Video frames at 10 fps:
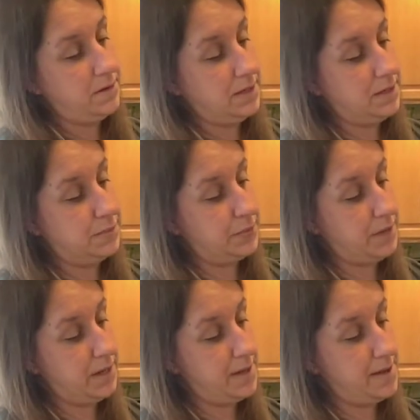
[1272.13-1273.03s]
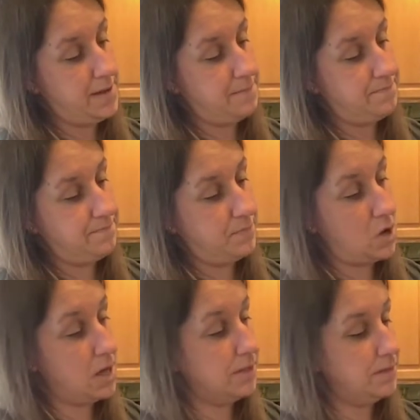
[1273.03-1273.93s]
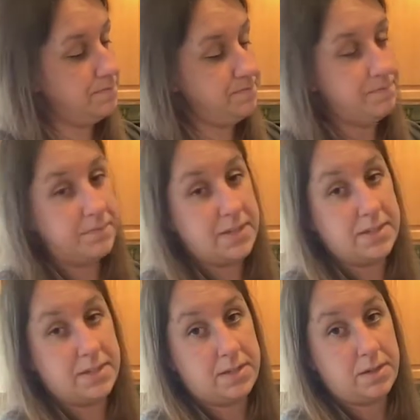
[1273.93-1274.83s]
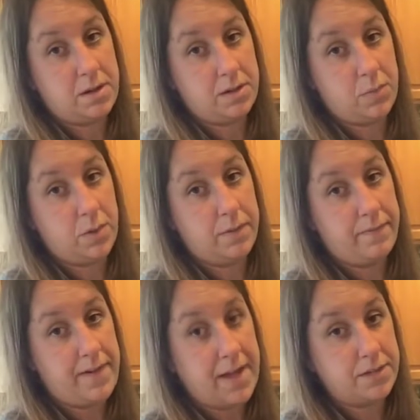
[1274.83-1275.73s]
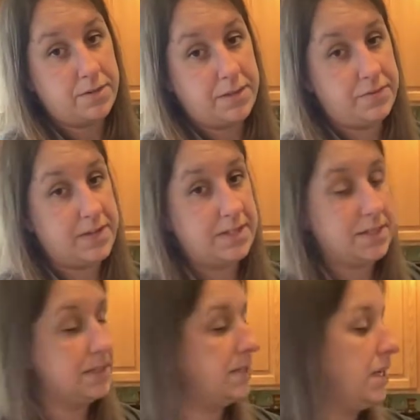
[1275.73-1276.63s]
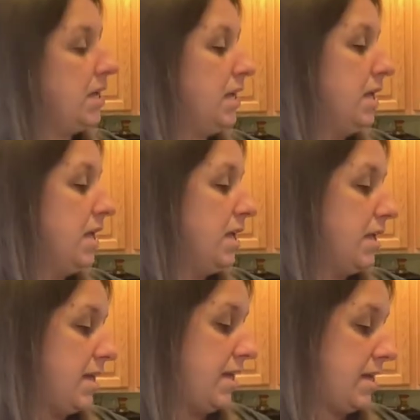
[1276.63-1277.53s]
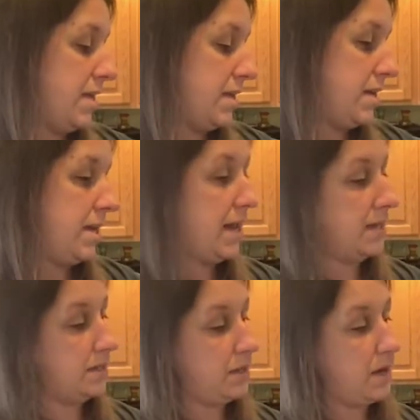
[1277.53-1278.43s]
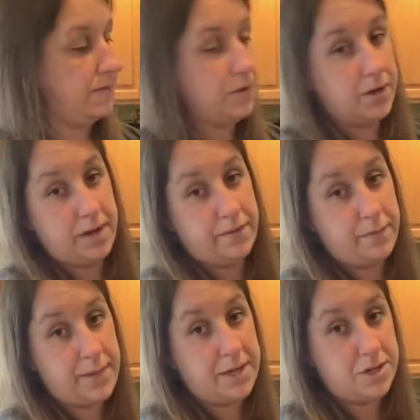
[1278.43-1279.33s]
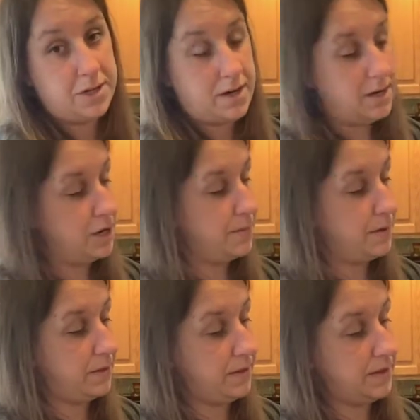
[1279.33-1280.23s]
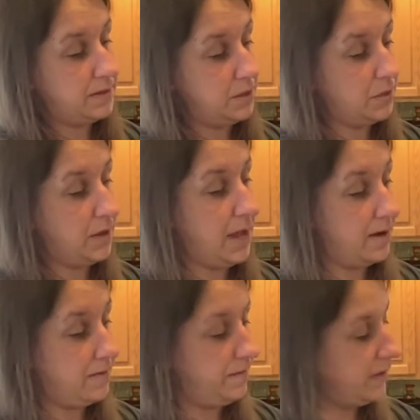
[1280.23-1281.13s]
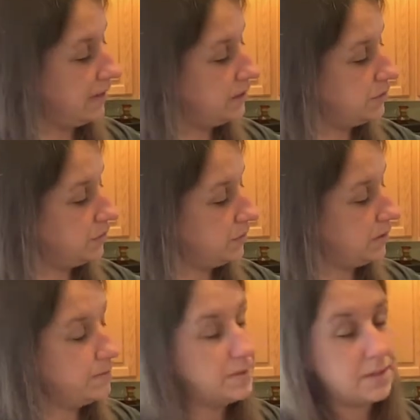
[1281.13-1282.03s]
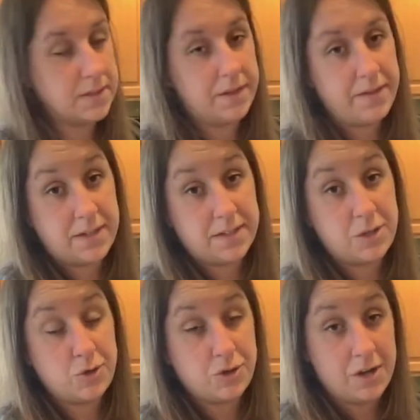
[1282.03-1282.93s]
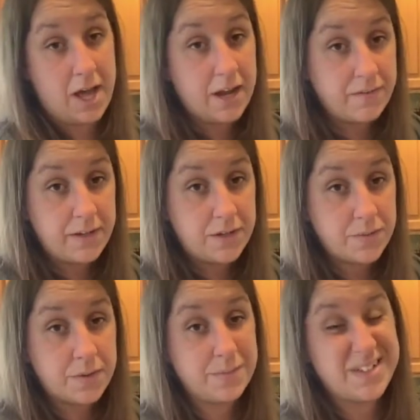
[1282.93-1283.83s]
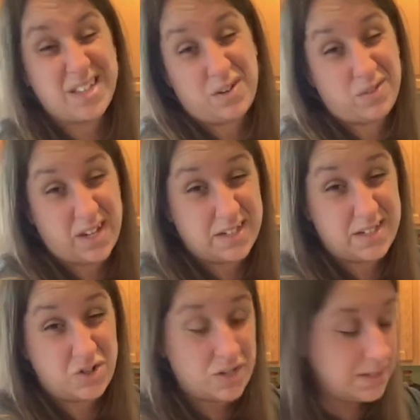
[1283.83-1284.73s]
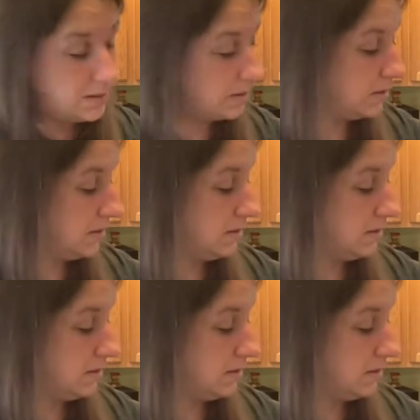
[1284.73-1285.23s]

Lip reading: it's pretty awesome. This is called the Worm Factory 360, and it has a lot of good information on here about the things that you can feed to worms and the things that you should not feed to worms, like they don't like citrus,